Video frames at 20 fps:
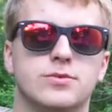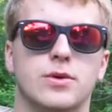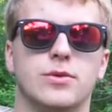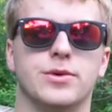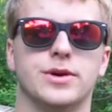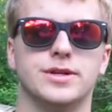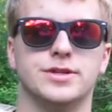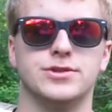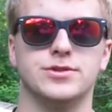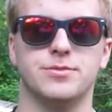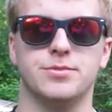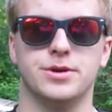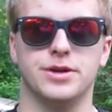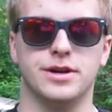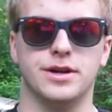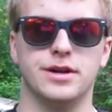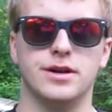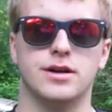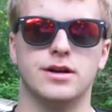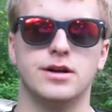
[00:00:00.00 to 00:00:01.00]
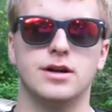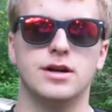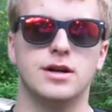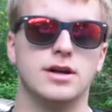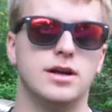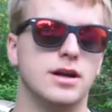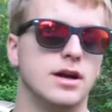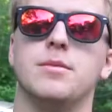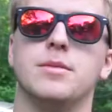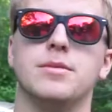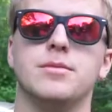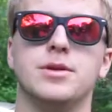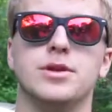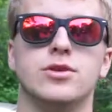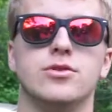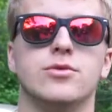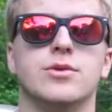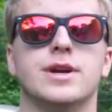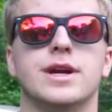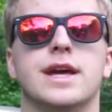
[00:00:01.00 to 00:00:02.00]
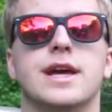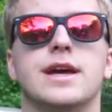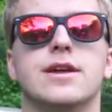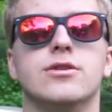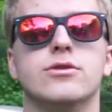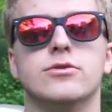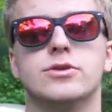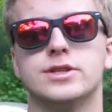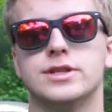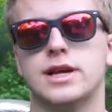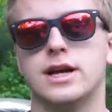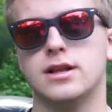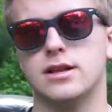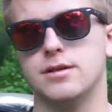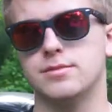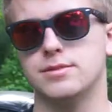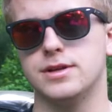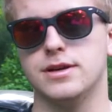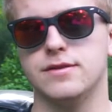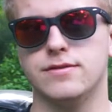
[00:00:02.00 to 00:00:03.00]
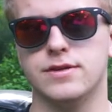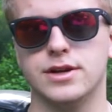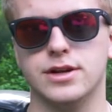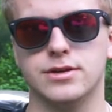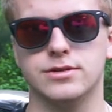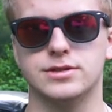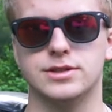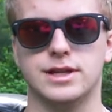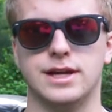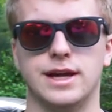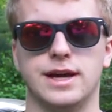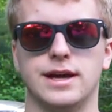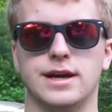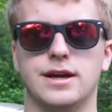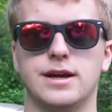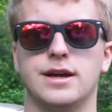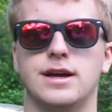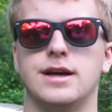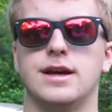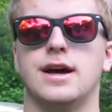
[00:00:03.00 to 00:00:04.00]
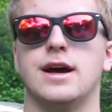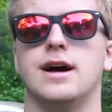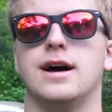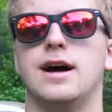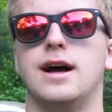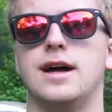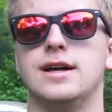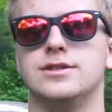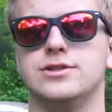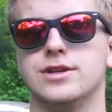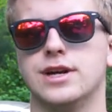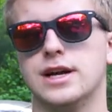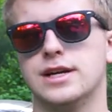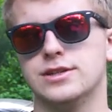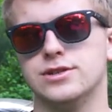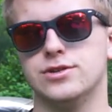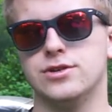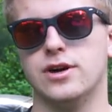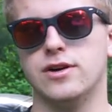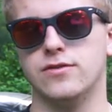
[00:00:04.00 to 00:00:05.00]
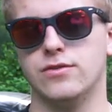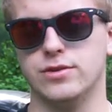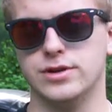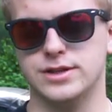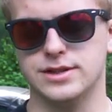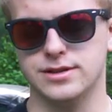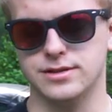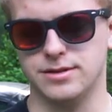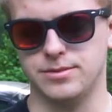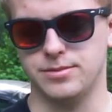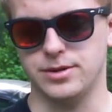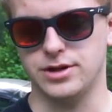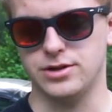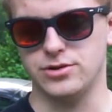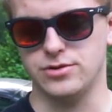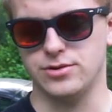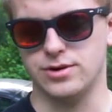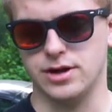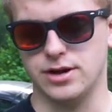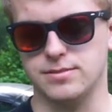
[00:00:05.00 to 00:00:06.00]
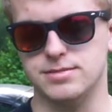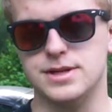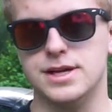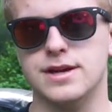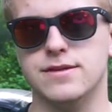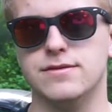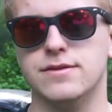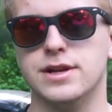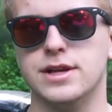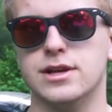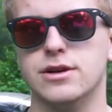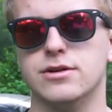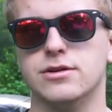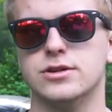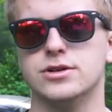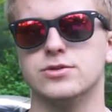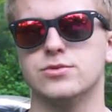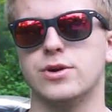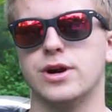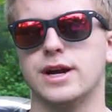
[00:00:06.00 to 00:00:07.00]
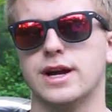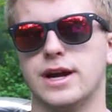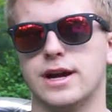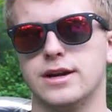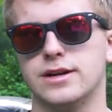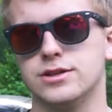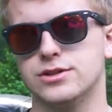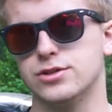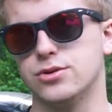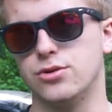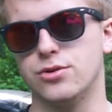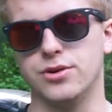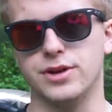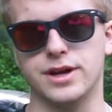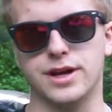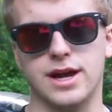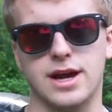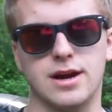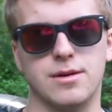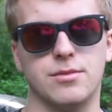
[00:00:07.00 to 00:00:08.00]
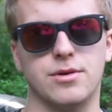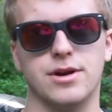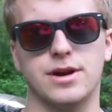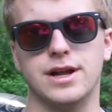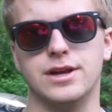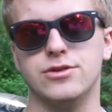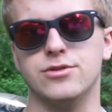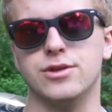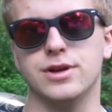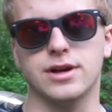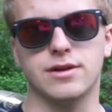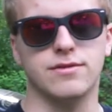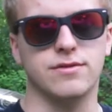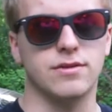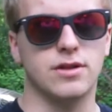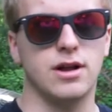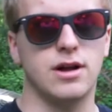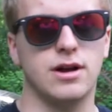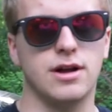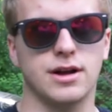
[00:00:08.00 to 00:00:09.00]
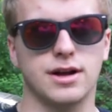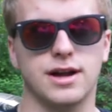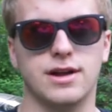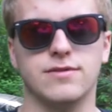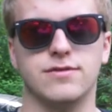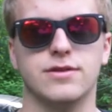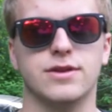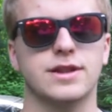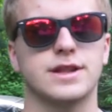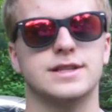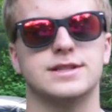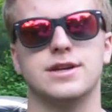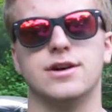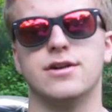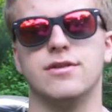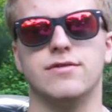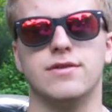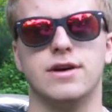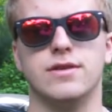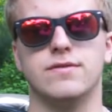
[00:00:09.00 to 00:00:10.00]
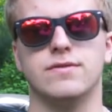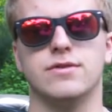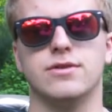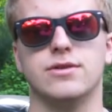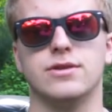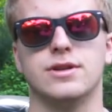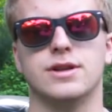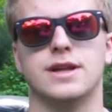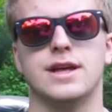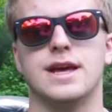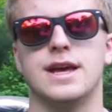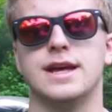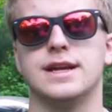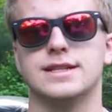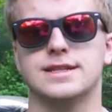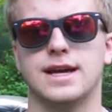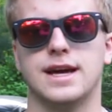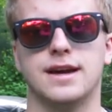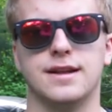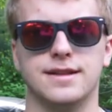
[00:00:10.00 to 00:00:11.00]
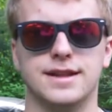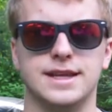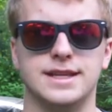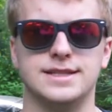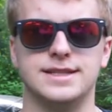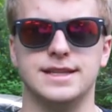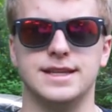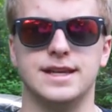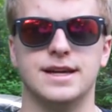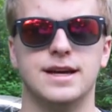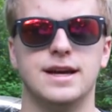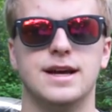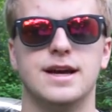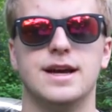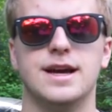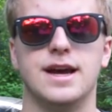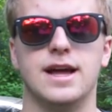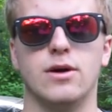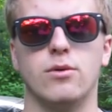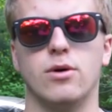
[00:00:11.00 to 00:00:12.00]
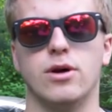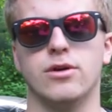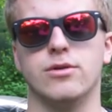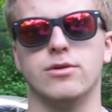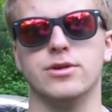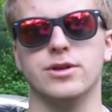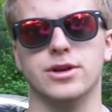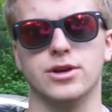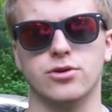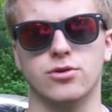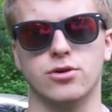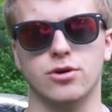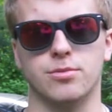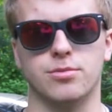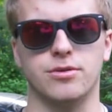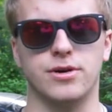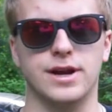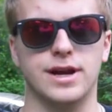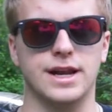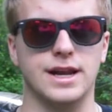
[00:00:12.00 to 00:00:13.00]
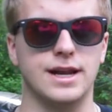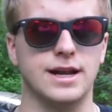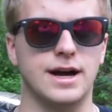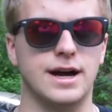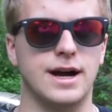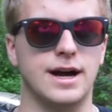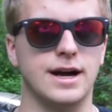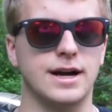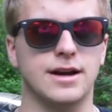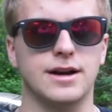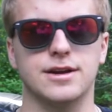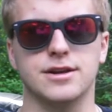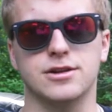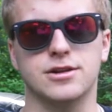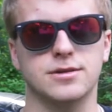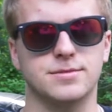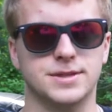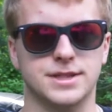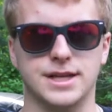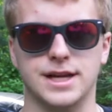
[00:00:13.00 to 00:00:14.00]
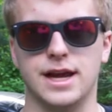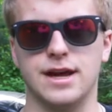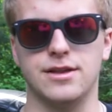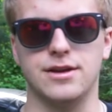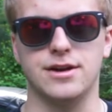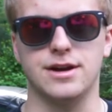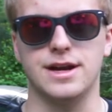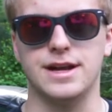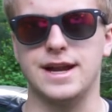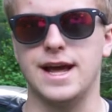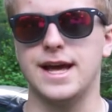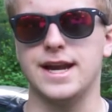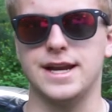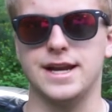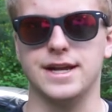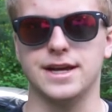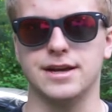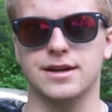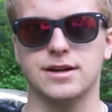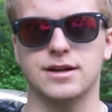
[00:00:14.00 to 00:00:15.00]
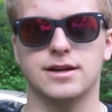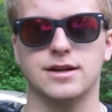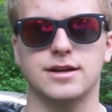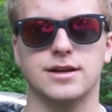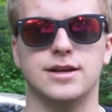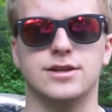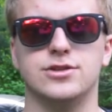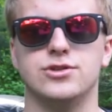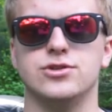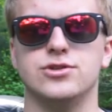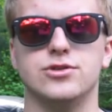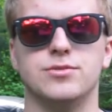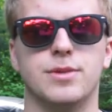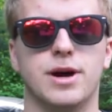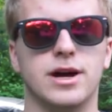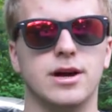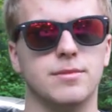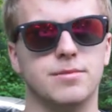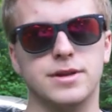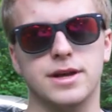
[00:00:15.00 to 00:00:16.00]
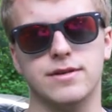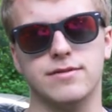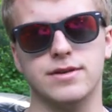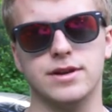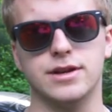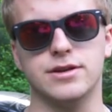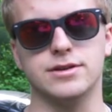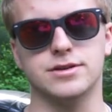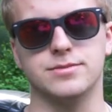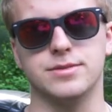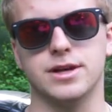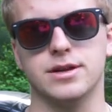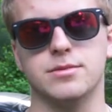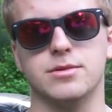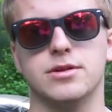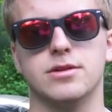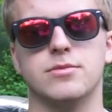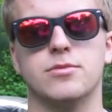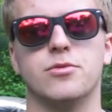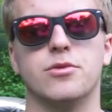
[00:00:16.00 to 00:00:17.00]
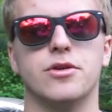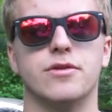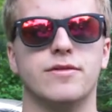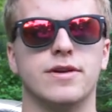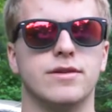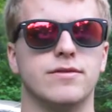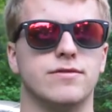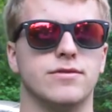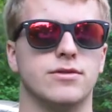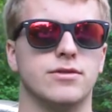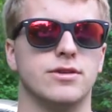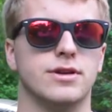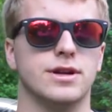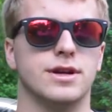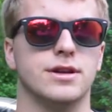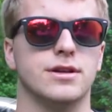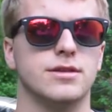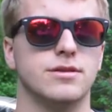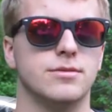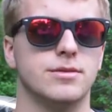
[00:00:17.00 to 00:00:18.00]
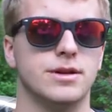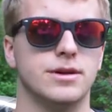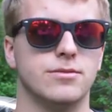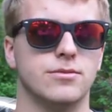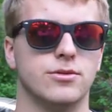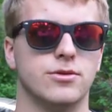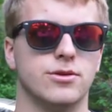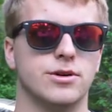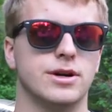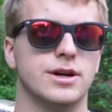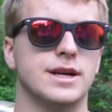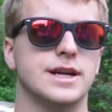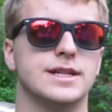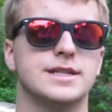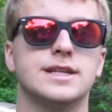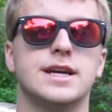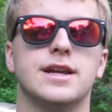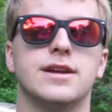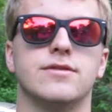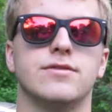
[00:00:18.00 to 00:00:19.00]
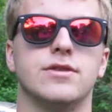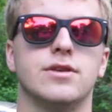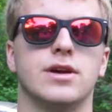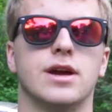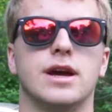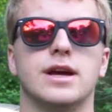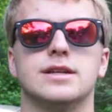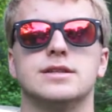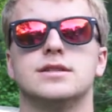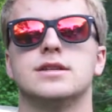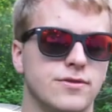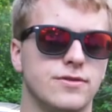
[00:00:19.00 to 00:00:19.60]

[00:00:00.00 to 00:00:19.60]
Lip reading: One Wicked Super here. I'm going to be doing a new style update video today. As you guys know, I've recently been doing update videos where I kind of just hold the camera and I do like a vlog, and I feel like that's uneventful and it's kind of lazy. And I want to really incorporate cutting clips together and editing into my update videos and make them a little bit more eventful and a little bit more exciting for you guys.